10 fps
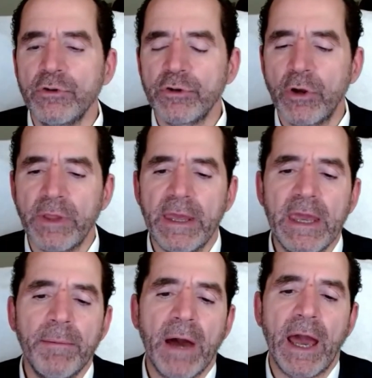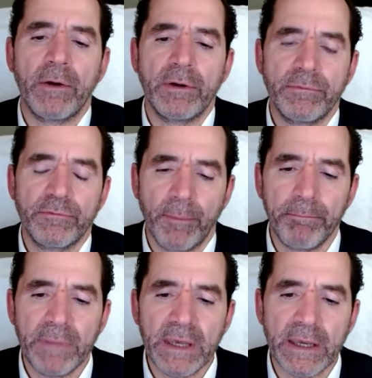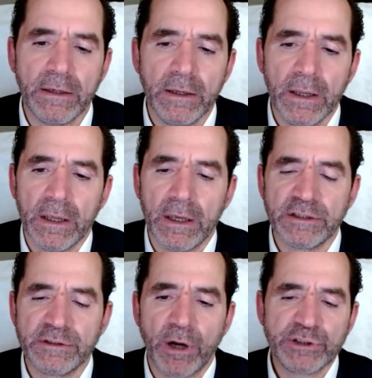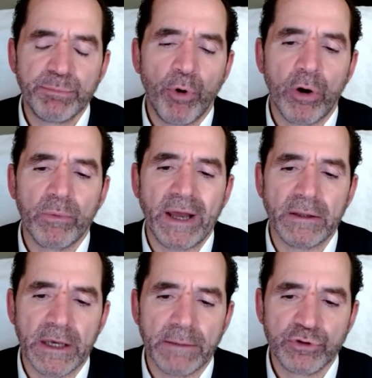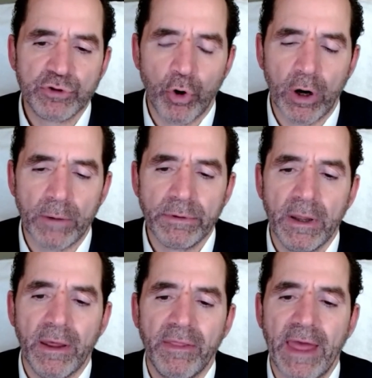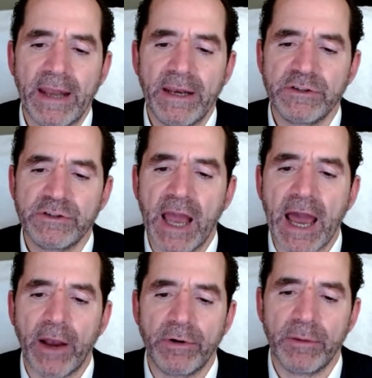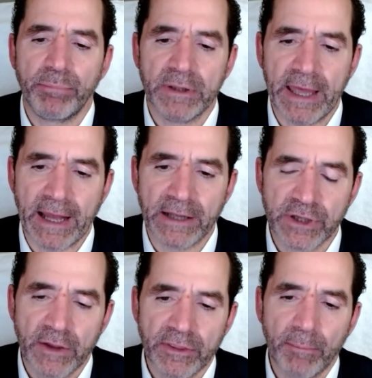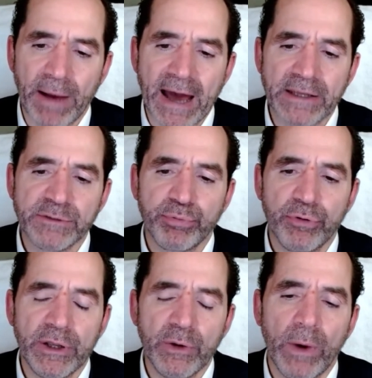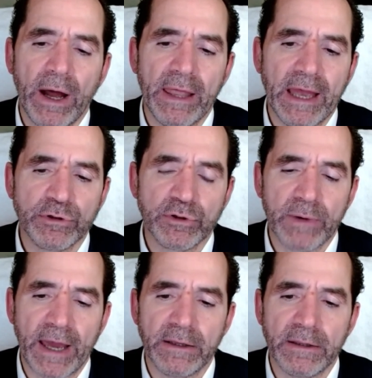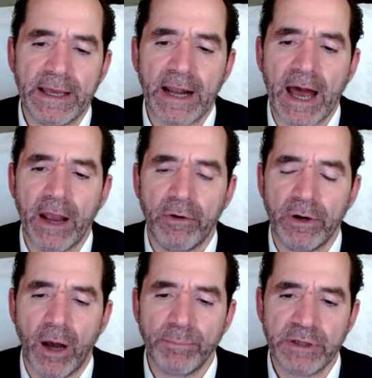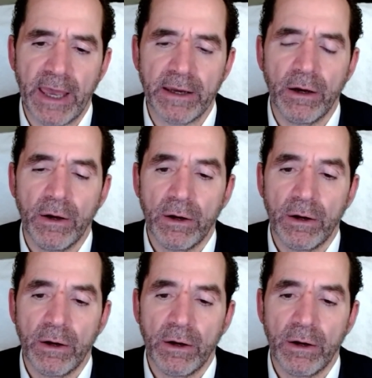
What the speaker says: So the heme iron from meat is much more readily absorbed than is the iron in plants. The body's pretty well able to regulate iron uptake